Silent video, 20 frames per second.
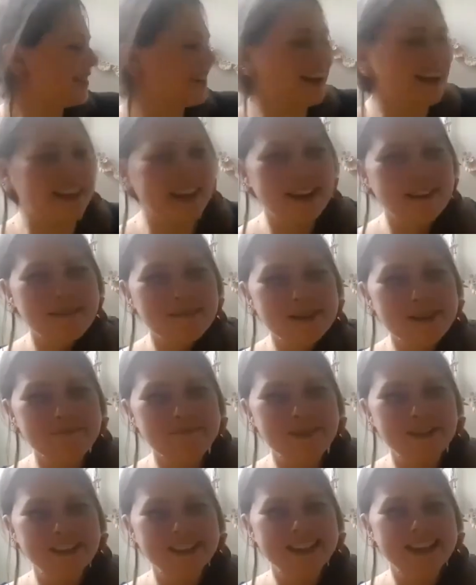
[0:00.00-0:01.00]
try that one
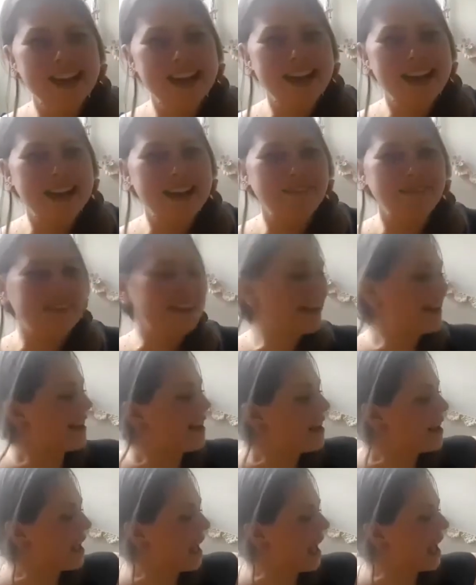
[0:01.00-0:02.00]
more time.
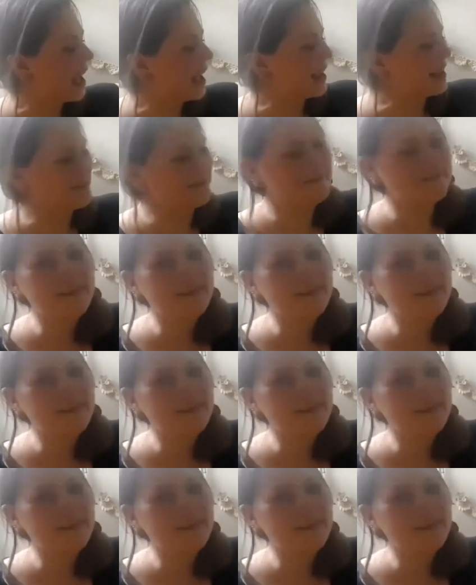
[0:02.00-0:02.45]
And